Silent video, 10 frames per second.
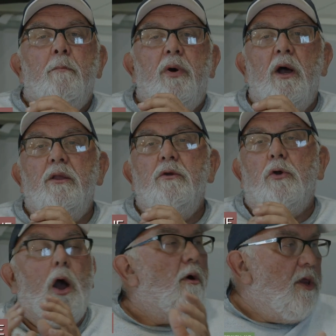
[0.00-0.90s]
but you're
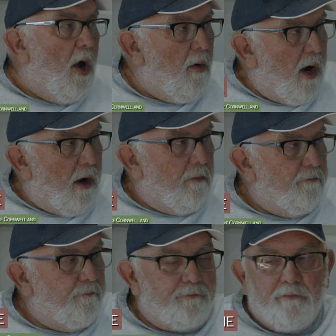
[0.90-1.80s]
going nowhere.
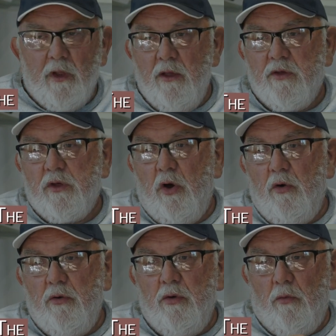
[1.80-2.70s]
And
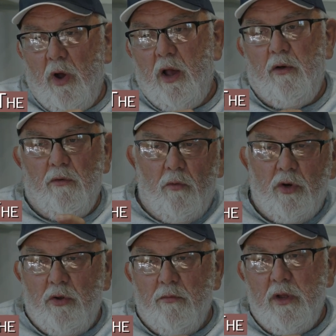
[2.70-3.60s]
so, well, what
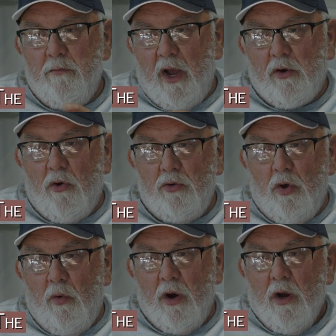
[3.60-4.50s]
do you mean by going
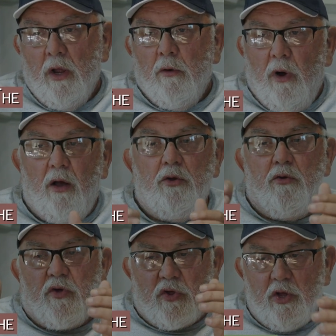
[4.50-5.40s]
nowhere? Well,
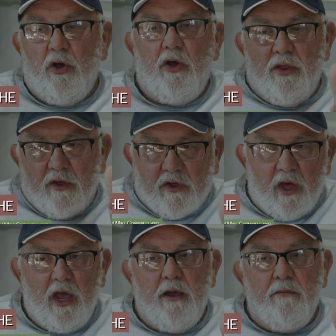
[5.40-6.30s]
you're still in the
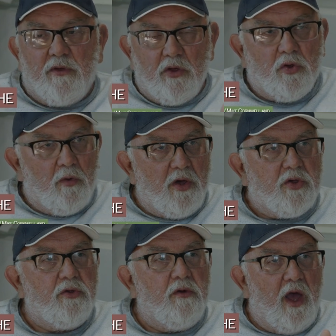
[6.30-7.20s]
same
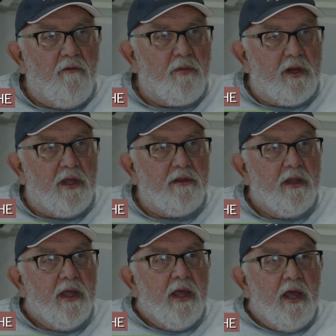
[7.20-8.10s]
situation you have been in,
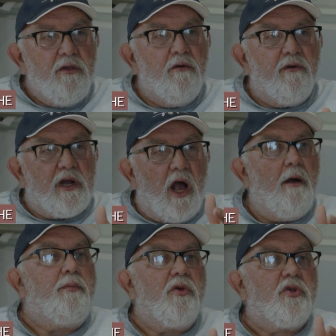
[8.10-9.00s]
and you've
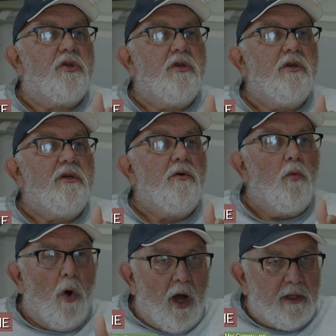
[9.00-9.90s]
accomplished
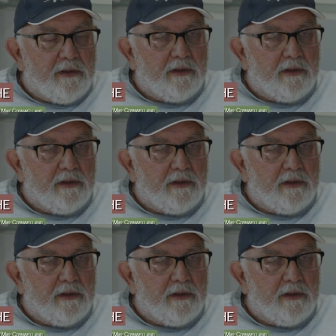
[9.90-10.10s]
what?